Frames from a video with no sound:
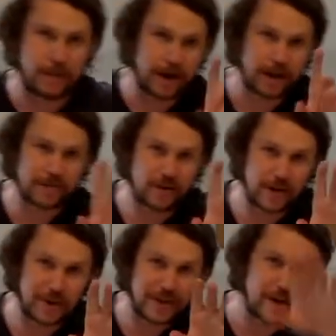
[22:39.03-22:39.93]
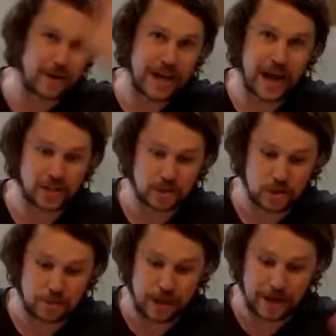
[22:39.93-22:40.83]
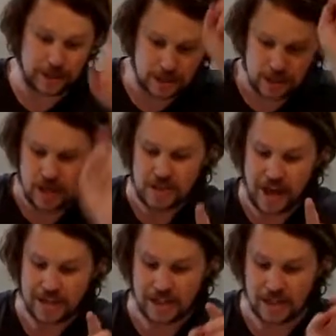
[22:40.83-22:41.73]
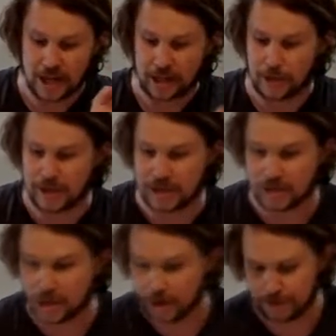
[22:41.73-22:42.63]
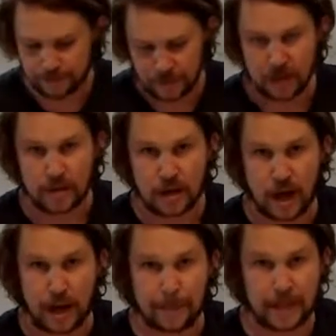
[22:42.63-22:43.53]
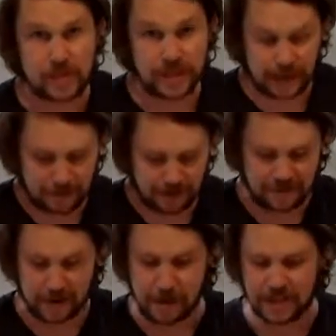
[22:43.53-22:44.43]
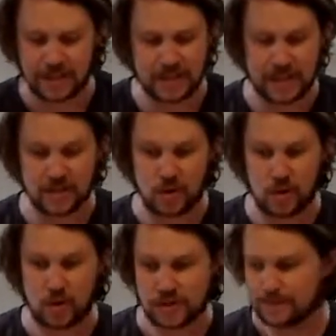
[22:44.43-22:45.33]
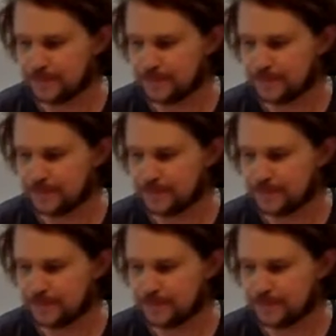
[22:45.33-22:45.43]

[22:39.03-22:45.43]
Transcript: market, if you're anywhere there, or any Asian supermarkets, that is exactly where you need to go. That's what you get. My friend made this. It is awesome.